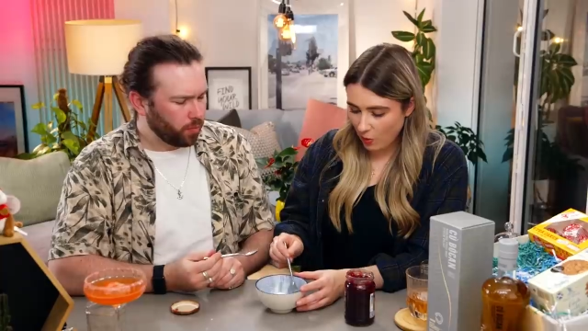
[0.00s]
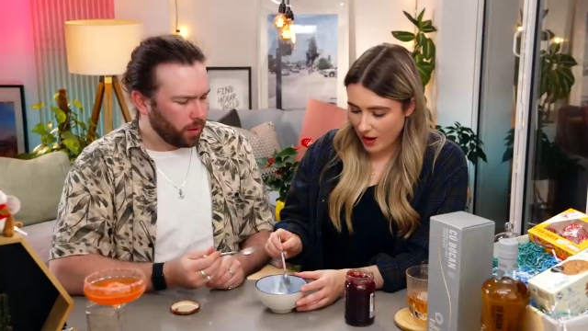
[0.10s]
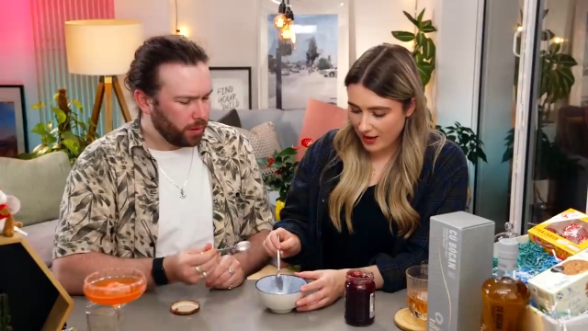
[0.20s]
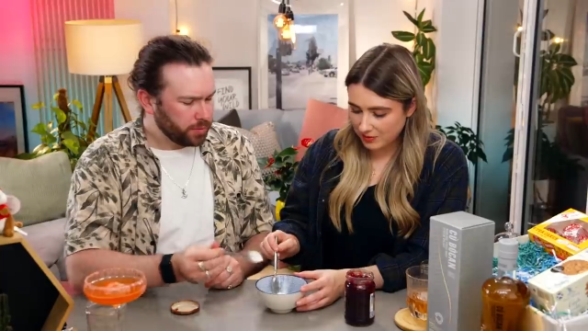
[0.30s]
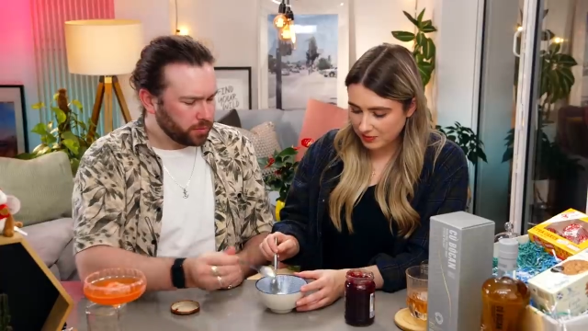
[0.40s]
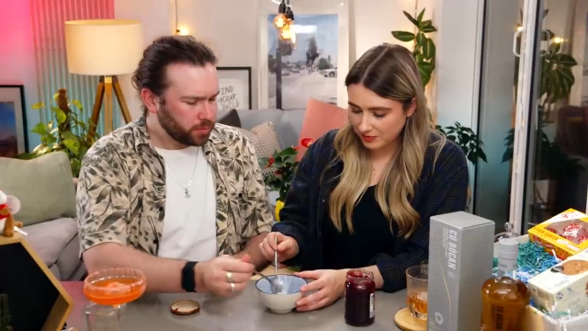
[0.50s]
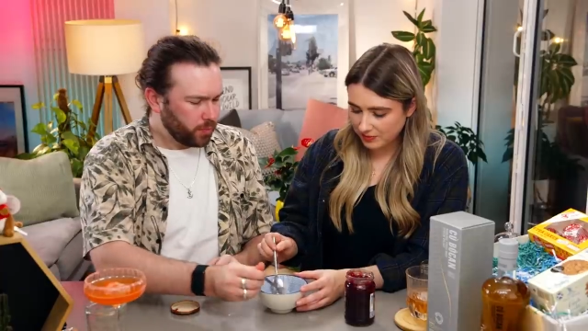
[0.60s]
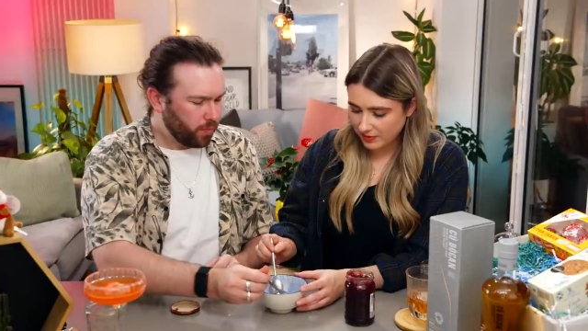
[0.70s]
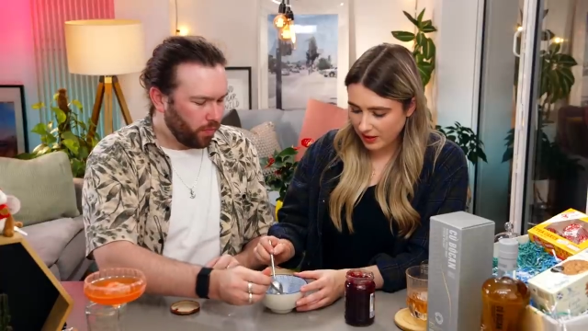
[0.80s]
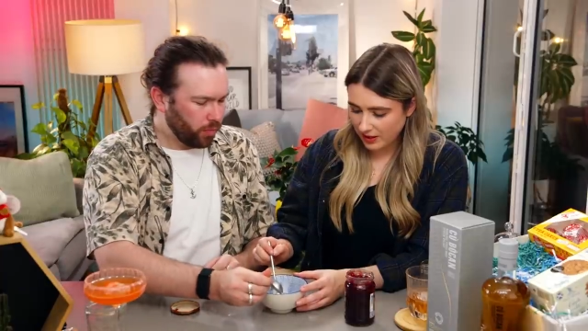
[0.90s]
Speaker 1: Wow.
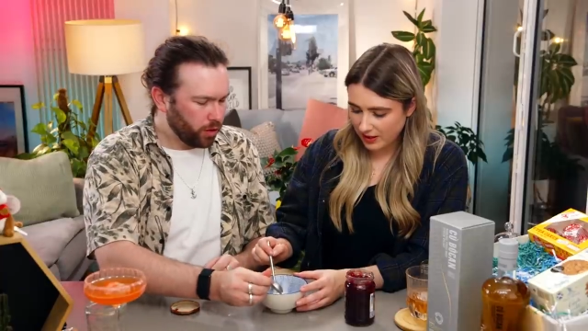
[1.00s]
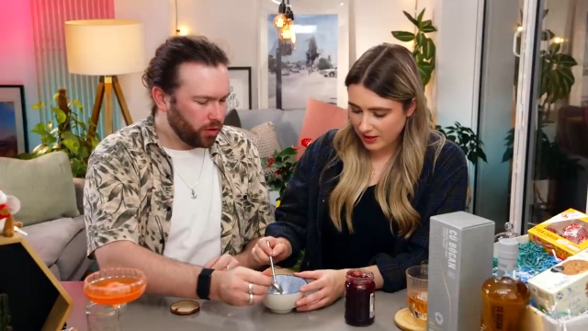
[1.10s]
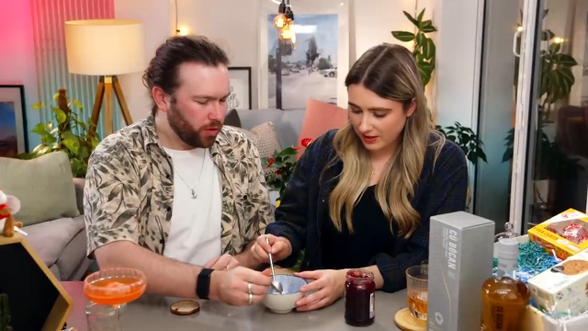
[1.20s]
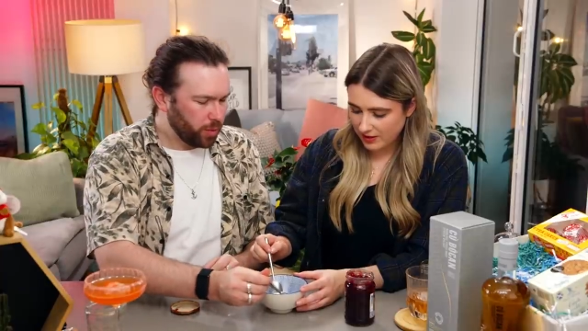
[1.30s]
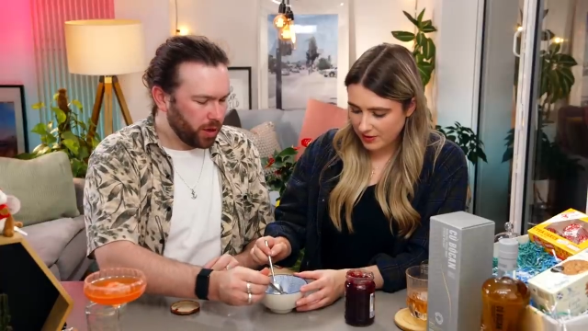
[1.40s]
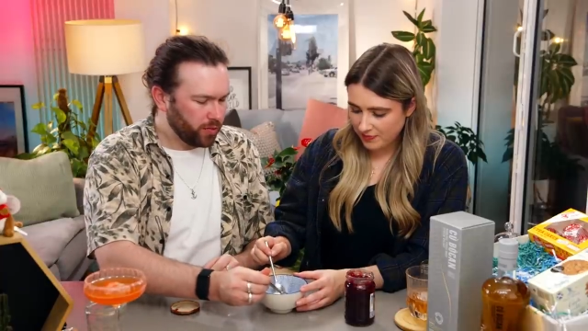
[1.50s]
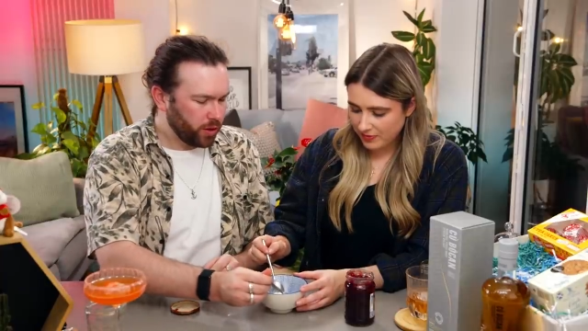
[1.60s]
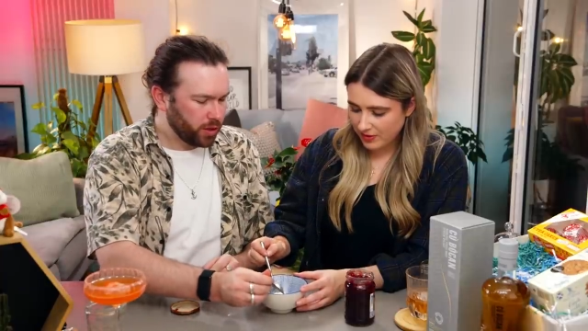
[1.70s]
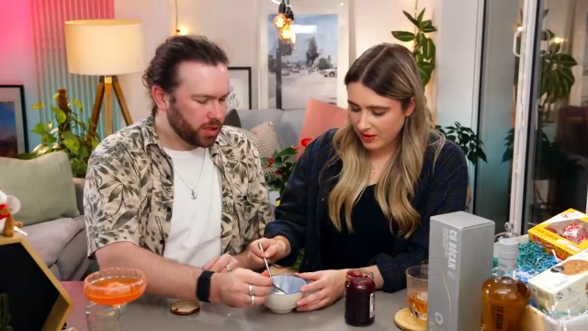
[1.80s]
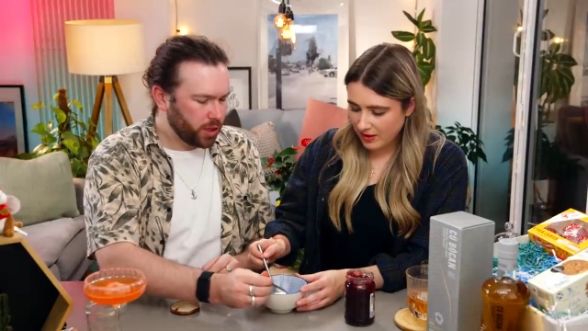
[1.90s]
Speaker 2: So a bit of it
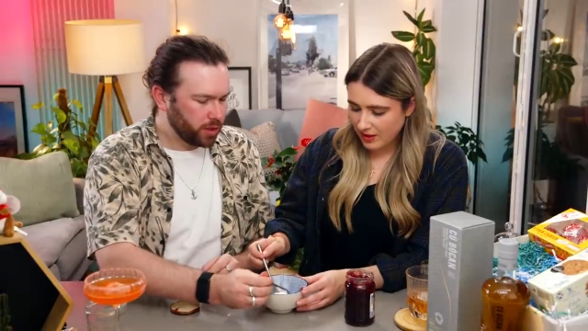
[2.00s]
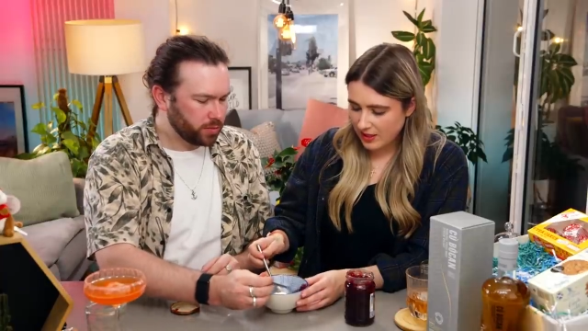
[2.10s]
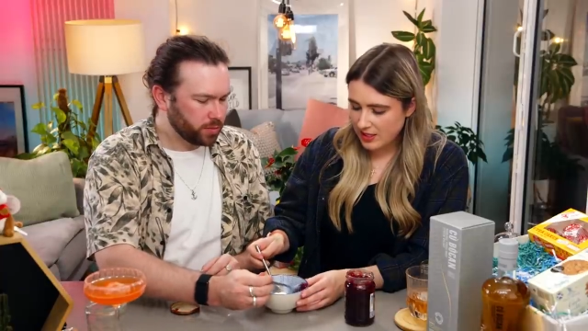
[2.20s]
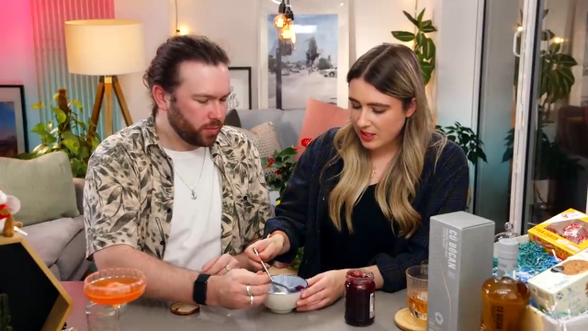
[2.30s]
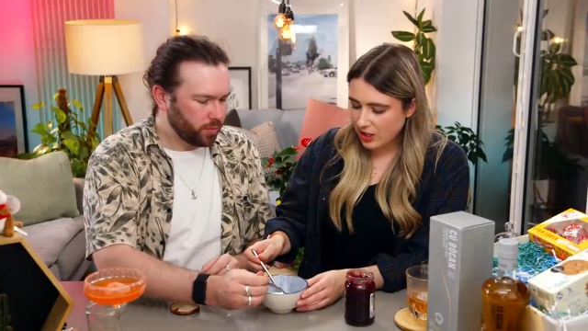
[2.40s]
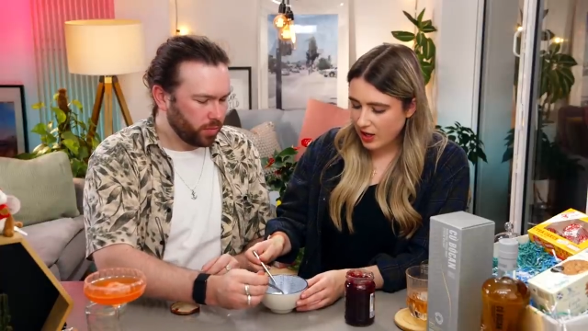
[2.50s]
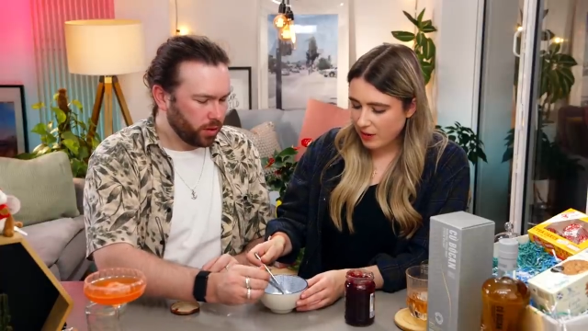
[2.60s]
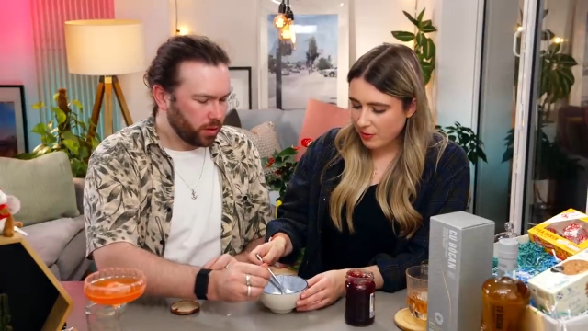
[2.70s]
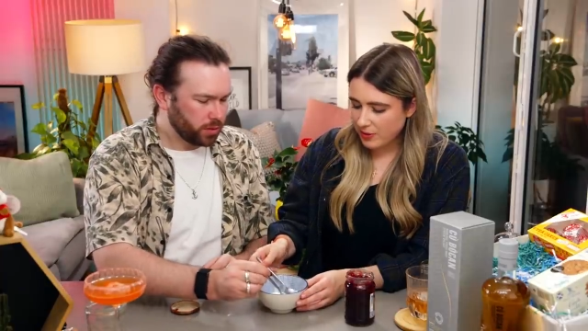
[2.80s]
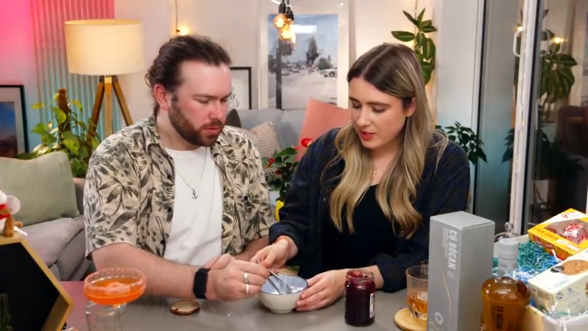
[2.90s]
on its own.
Speaker 1: So you know
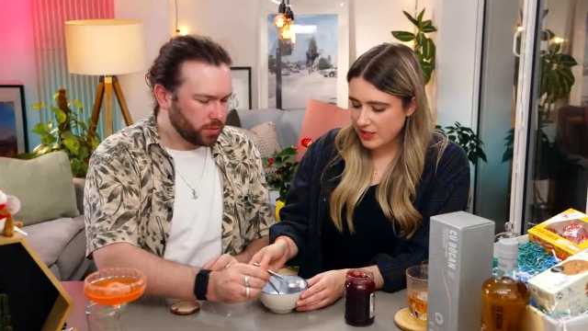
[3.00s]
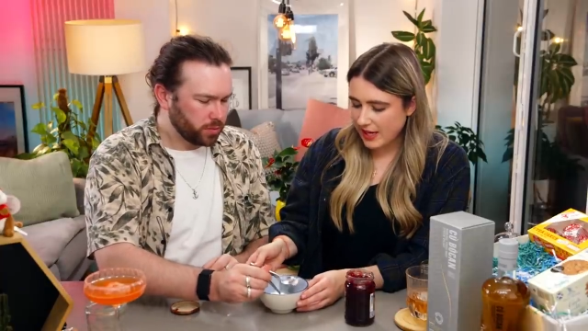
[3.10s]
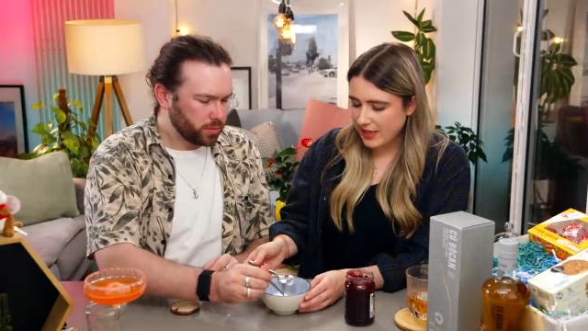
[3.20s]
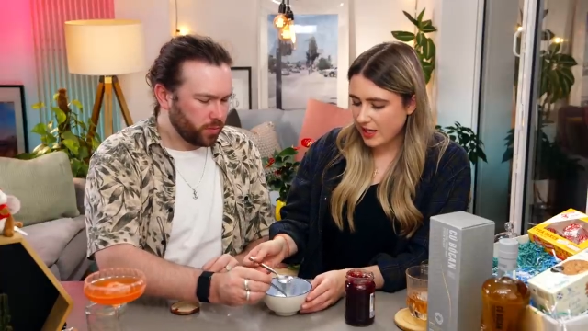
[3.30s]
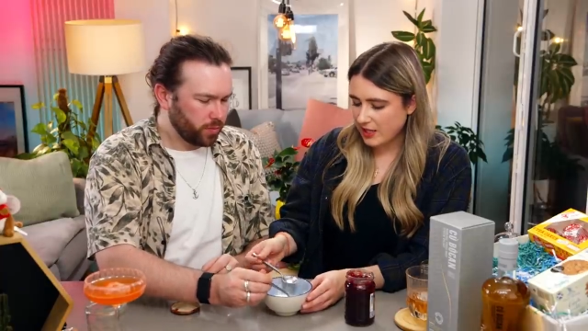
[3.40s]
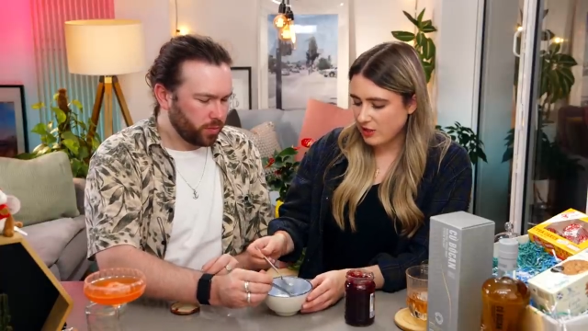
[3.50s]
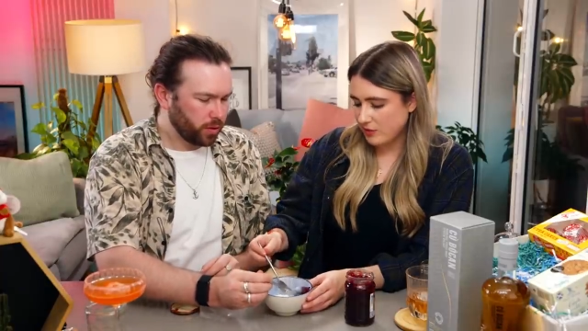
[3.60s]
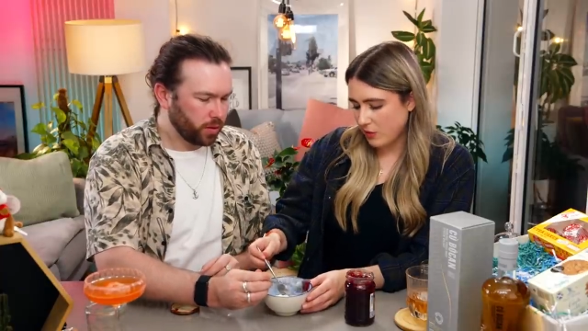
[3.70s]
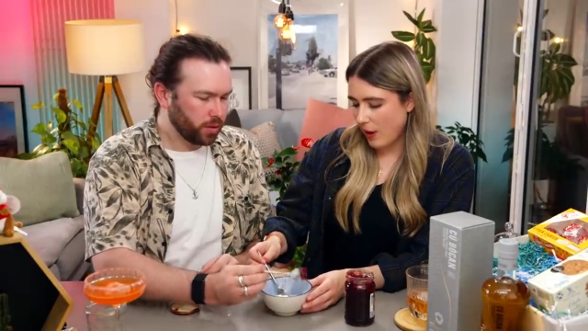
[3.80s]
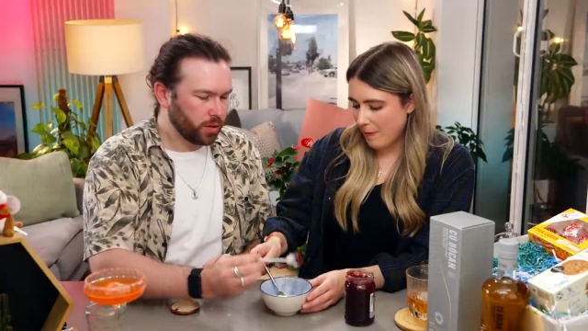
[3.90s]
how we were just saying the ice
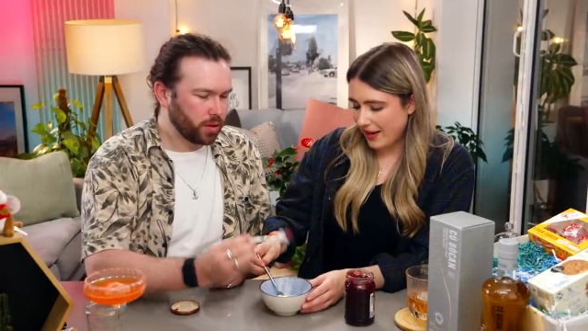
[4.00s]
cream's quite